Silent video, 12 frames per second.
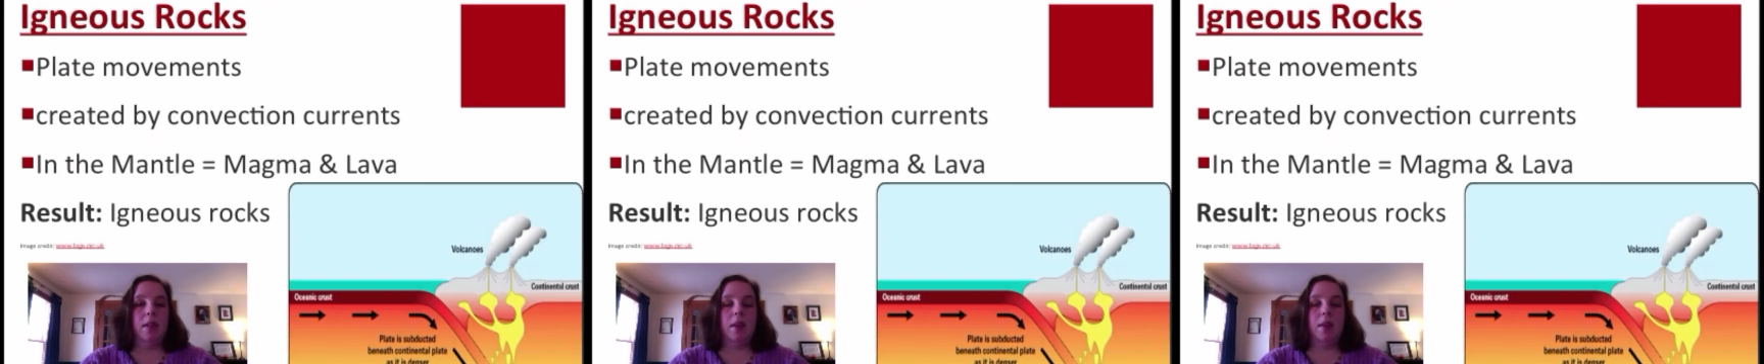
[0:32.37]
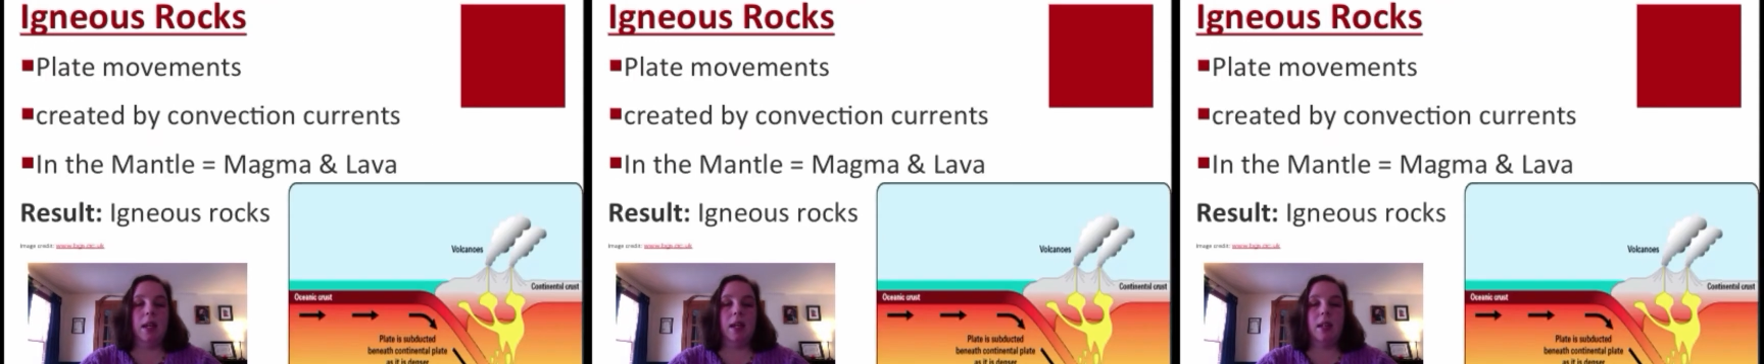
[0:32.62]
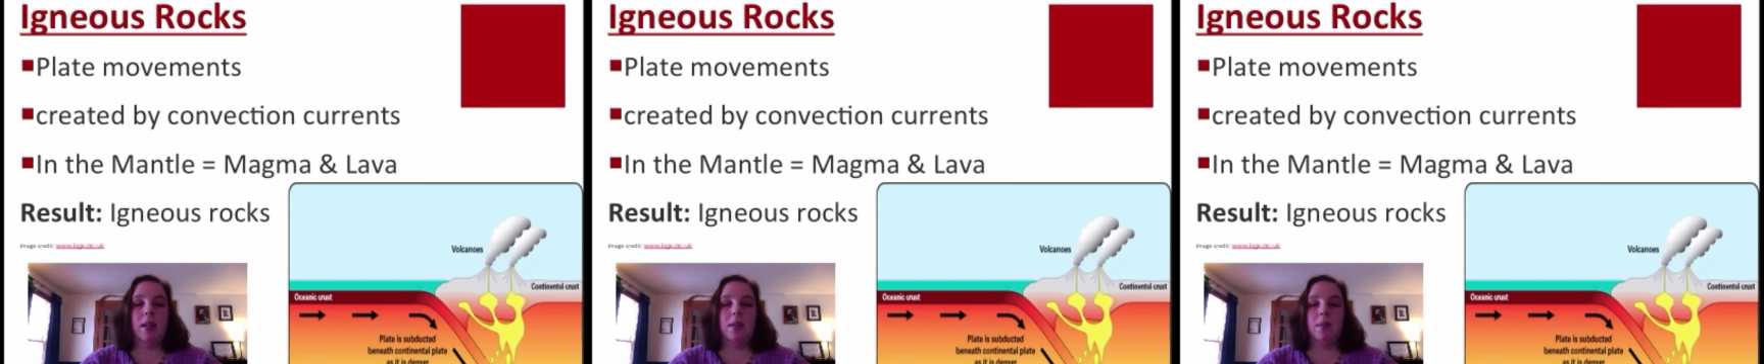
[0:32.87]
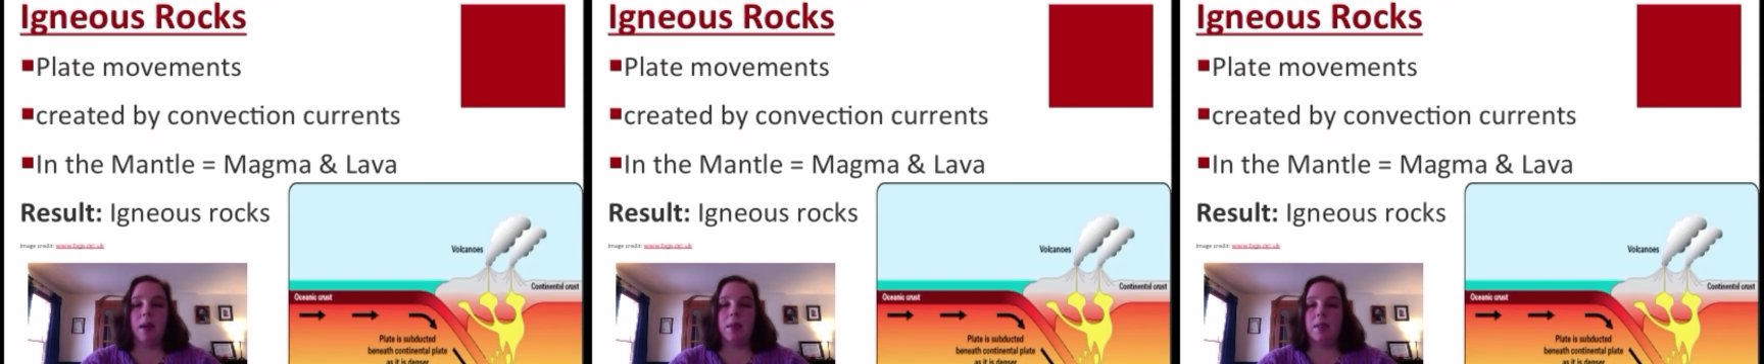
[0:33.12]
Now,
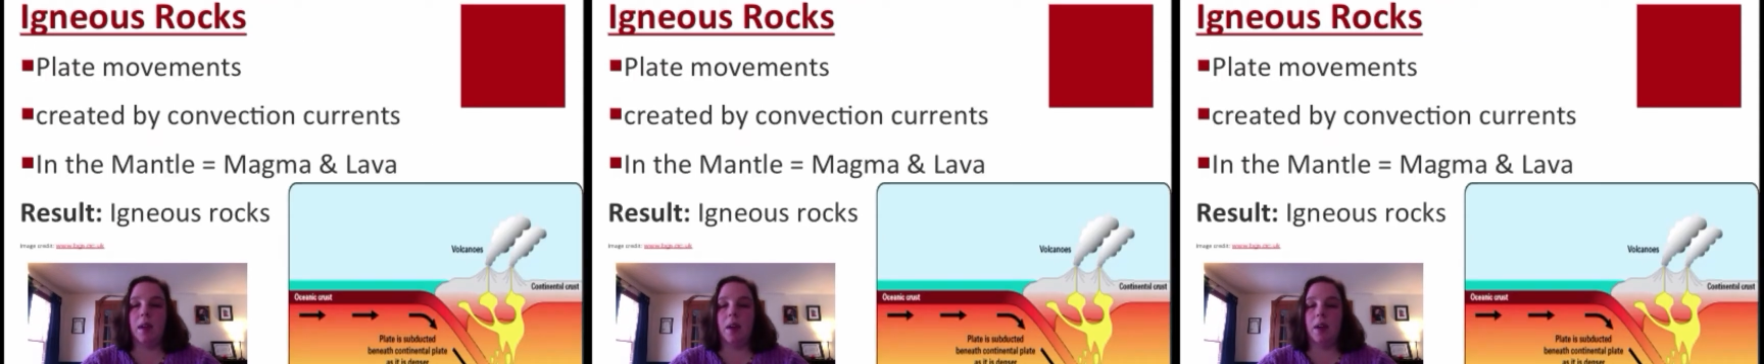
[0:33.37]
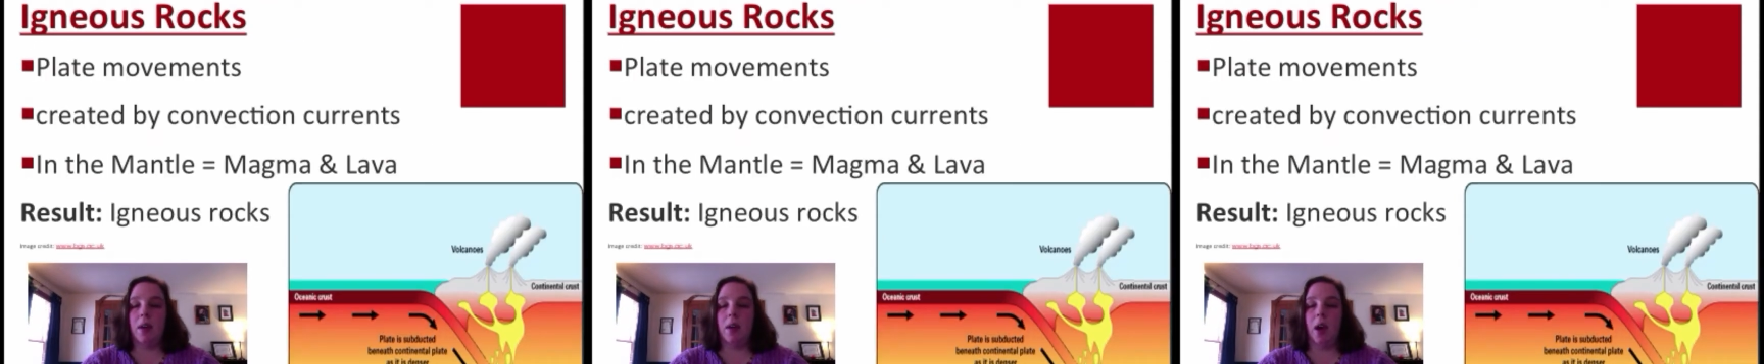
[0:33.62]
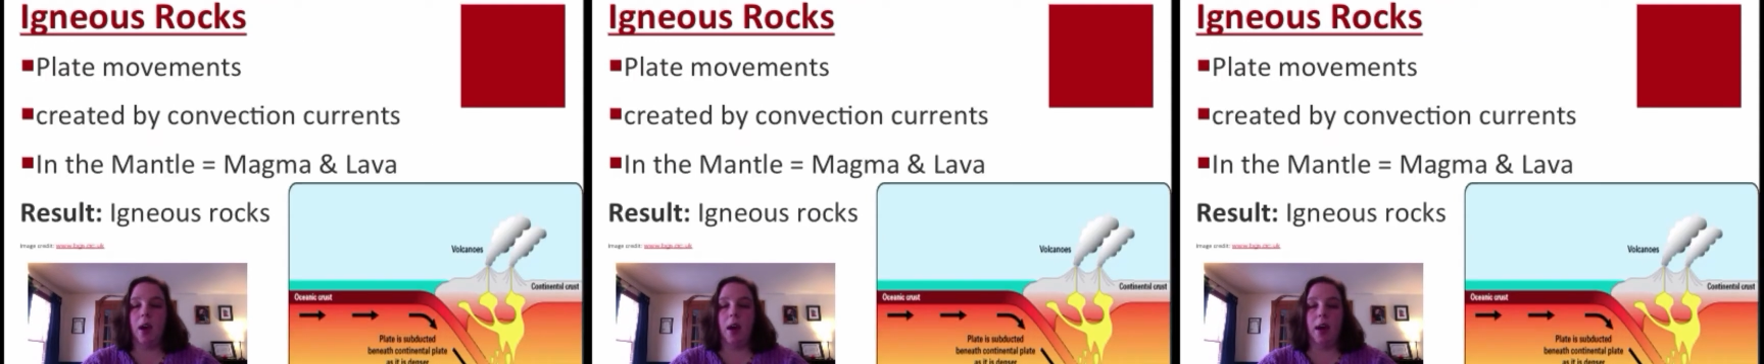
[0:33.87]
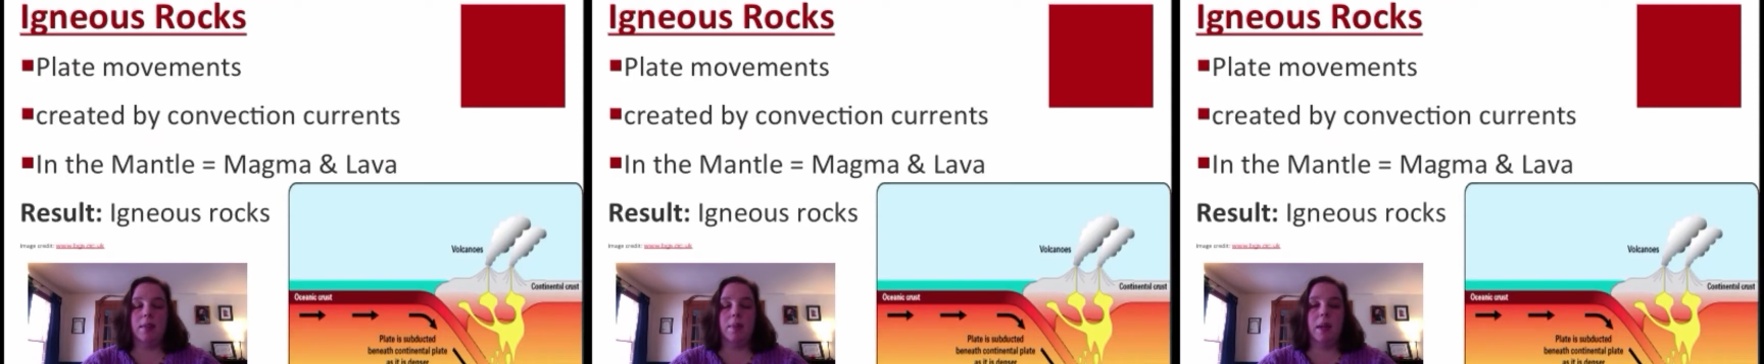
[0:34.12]
igneous rocks are
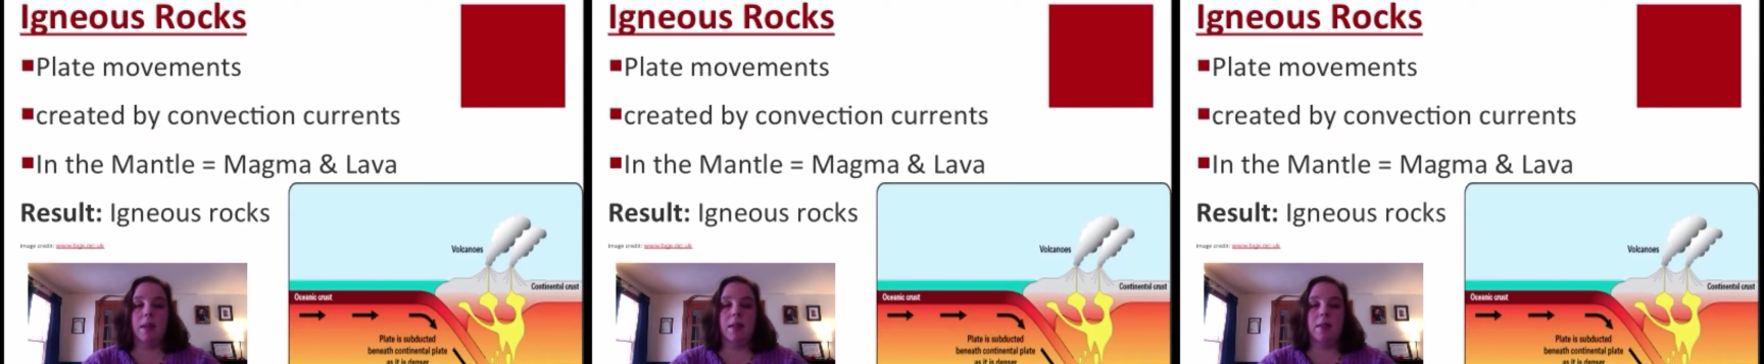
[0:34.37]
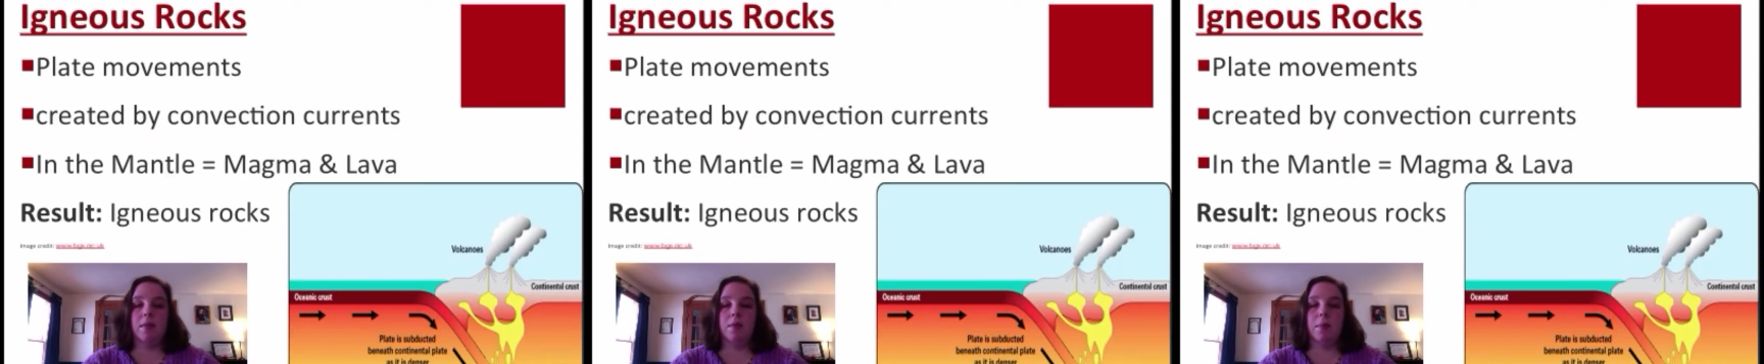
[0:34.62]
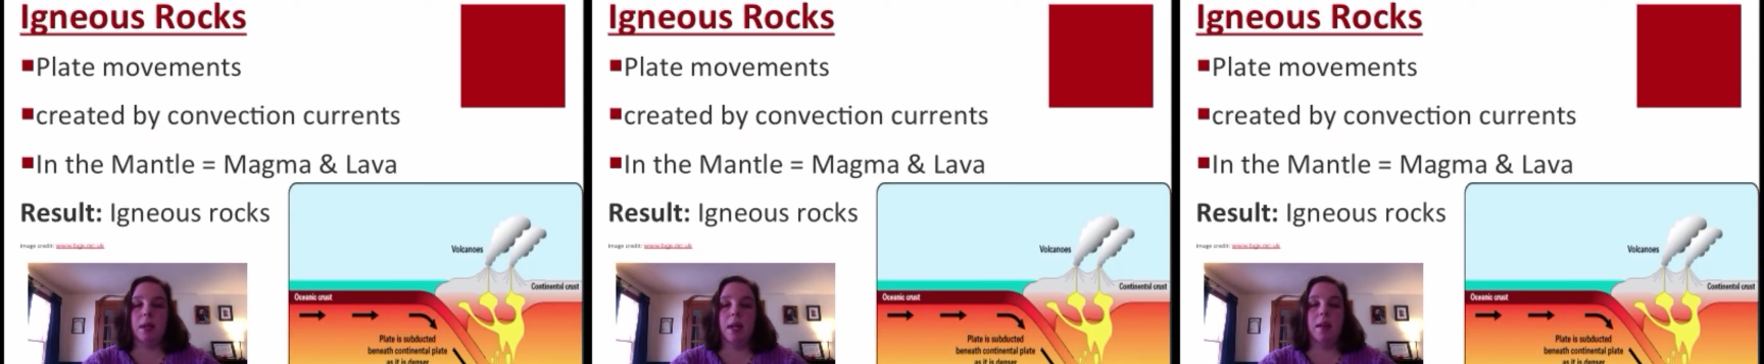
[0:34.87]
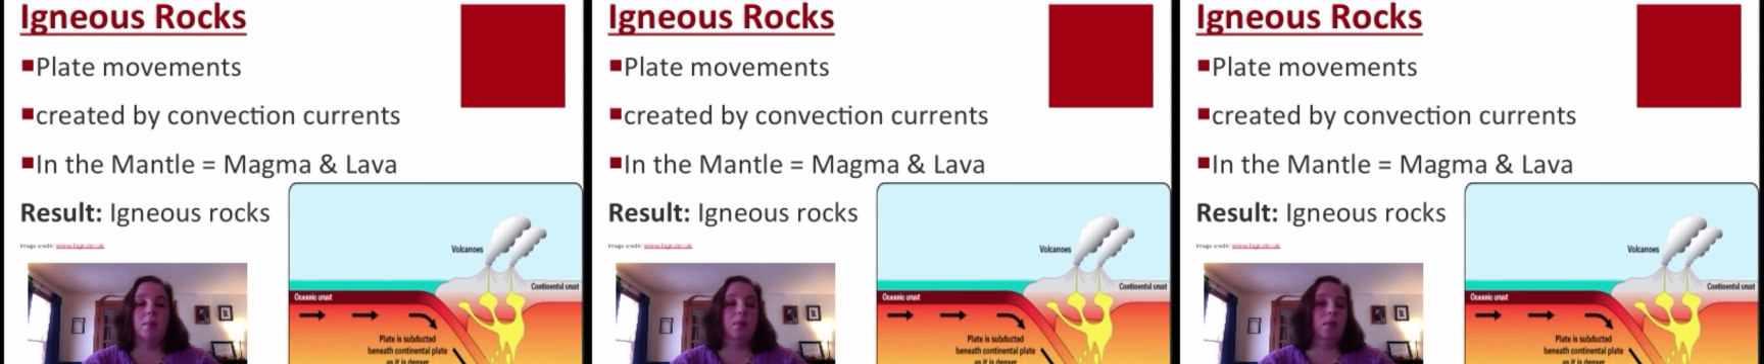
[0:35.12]
caused because of
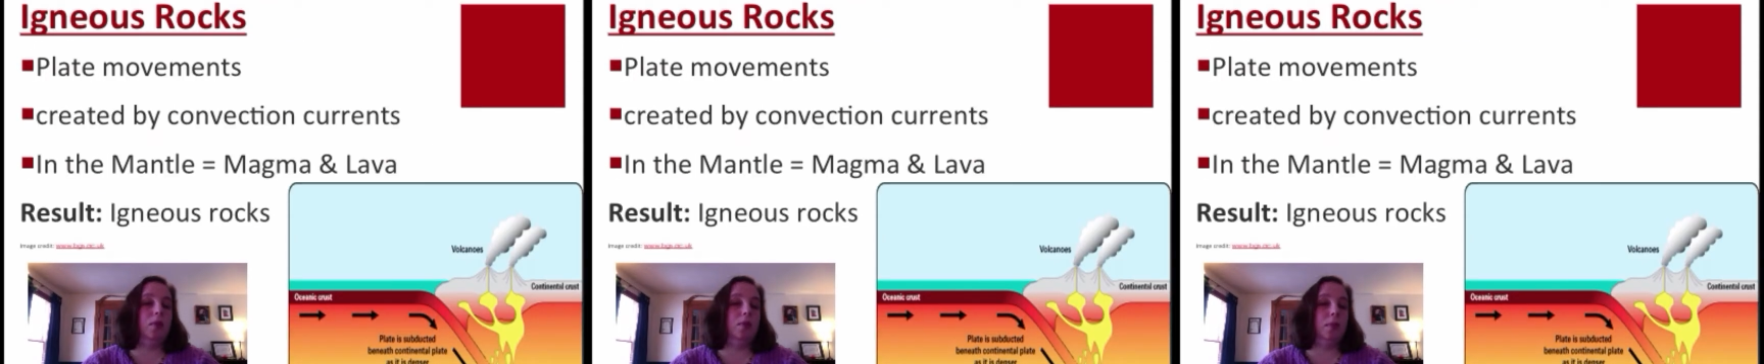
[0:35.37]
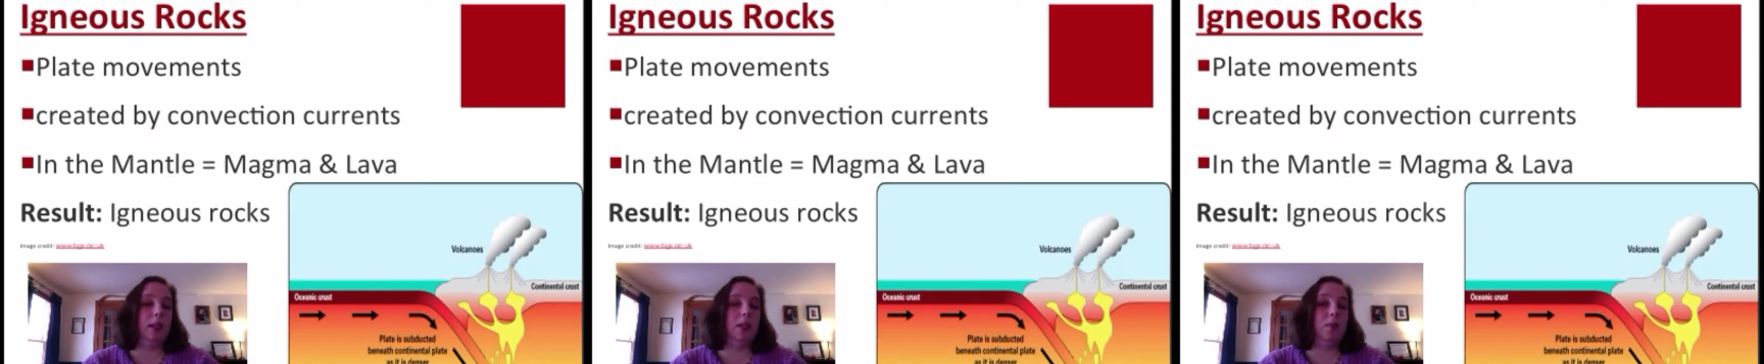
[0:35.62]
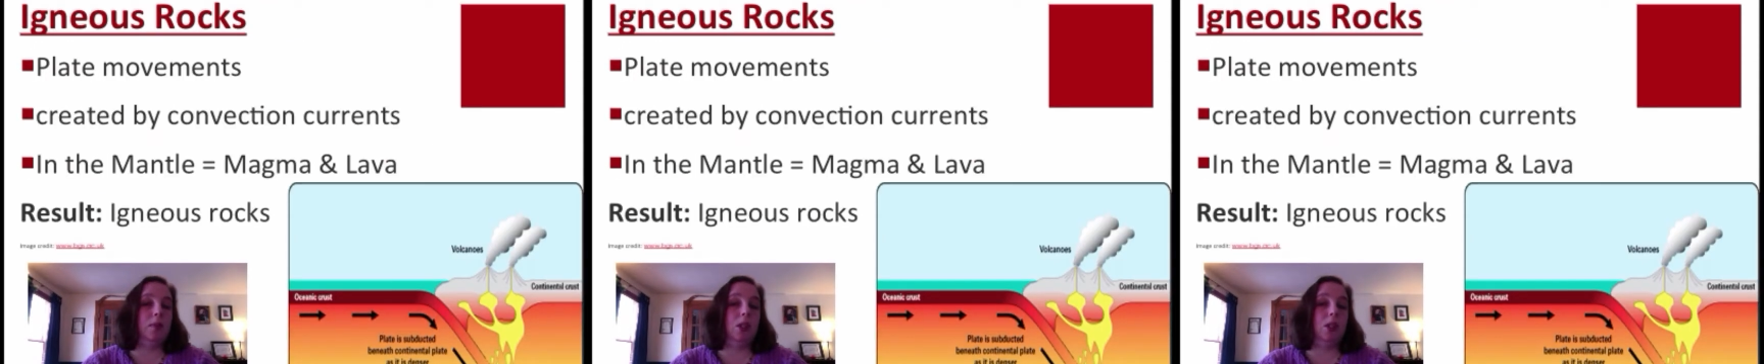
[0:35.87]
plate movements,